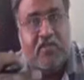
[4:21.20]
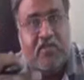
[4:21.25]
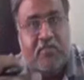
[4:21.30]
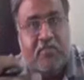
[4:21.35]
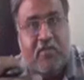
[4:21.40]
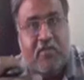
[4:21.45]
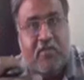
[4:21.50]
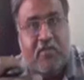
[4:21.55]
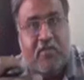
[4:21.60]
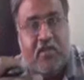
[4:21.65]
the
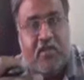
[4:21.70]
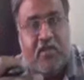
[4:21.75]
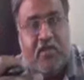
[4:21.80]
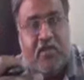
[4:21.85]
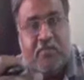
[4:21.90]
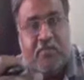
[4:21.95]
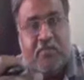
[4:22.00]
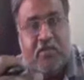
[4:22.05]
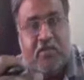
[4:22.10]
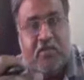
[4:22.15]
shipping
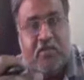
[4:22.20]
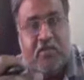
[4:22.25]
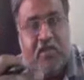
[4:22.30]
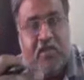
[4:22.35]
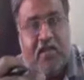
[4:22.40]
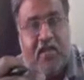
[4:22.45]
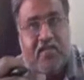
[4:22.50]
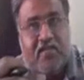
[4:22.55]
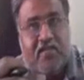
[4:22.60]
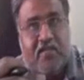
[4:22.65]
maritime community
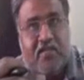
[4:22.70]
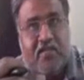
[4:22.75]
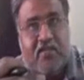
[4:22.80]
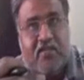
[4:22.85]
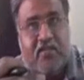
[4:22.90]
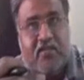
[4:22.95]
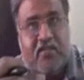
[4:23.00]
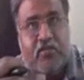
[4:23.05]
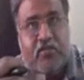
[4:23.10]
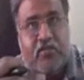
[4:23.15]
realized
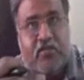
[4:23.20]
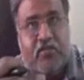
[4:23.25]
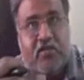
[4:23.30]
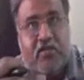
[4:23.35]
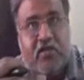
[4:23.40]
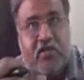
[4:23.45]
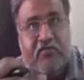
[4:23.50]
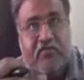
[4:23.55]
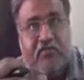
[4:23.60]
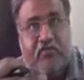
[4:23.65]
that they
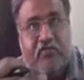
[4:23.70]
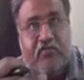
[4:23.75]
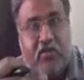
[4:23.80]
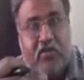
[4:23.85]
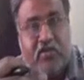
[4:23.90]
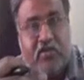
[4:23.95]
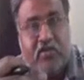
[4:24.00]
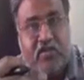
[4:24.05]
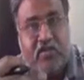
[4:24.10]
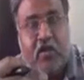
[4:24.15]
should uh,
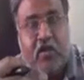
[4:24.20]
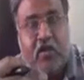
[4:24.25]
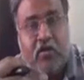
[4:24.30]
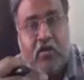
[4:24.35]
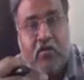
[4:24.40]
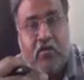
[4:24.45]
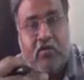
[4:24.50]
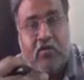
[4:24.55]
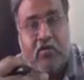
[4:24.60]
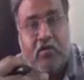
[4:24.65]
focus a
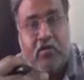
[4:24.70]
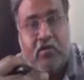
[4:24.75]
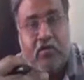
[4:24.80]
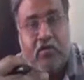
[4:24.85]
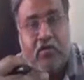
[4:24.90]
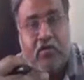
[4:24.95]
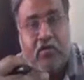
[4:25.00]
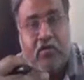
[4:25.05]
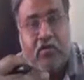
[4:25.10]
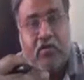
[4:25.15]
lot on
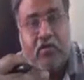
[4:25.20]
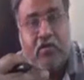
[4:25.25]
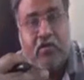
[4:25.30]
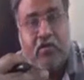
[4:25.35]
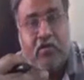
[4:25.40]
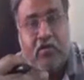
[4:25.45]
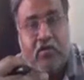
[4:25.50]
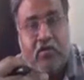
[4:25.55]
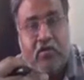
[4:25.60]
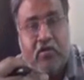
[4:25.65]
uh,
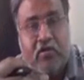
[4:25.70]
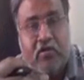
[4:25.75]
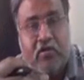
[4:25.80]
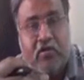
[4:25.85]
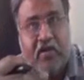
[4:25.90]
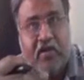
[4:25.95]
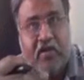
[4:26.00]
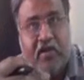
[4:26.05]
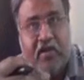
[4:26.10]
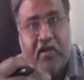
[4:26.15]
this kind
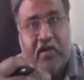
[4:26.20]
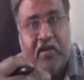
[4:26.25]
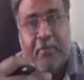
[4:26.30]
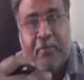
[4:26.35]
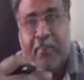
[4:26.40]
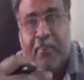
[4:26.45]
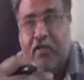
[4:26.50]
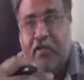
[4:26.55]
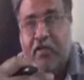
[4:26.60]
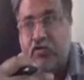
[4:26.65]
of
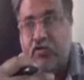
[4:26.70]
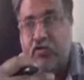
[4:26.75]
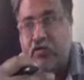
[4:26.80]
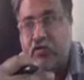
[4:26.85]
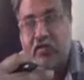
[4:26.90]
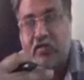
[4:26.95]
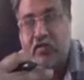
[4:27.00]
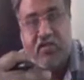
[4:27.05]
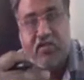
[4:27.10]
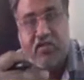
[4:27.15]
flooding.
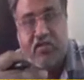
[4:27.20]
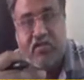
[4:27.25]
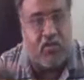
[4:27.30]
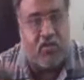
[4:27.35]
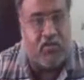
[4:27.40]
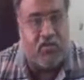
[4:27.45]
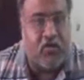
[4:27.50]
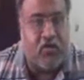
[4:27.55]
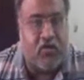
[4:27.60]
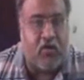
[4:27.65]
So this is
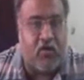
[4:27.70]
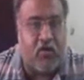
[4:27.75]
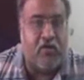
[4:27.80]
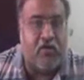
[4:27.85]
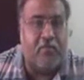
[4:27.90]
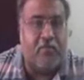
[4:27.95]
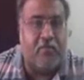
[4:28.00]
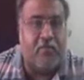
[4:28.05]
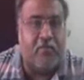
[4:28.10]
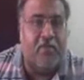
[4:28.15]
also
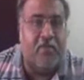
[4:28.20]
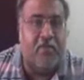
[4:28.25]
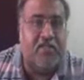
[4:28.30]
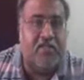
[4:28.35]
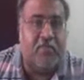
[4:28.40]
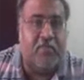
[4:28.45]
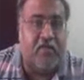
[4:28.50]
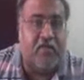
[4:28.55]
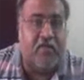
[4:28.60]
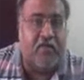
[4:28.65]
called
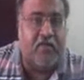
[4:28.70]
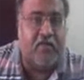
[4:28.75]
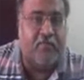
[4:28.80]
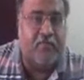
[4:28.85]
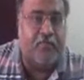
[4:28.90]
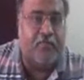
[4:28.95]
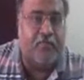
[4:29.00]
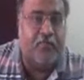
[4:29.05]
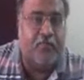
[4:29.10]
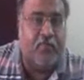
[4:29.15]
bilging, by the
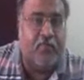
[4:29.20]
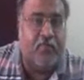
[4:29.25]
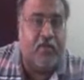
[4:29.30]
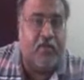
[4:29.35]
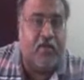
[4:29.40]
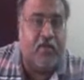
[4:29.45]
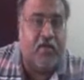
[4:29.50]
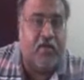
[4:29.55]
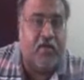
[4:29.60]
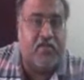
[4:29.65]
way.
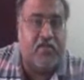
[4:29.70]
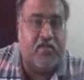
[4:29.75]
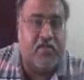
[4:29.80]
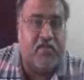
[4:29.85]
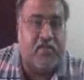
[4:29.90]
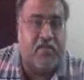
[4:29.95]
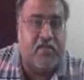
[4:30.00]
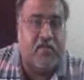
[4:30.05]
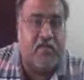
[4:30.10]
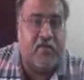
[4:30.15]
It
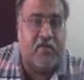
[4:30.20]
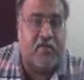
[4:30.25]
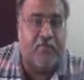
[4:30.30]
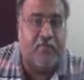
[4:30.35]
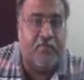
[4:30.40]
is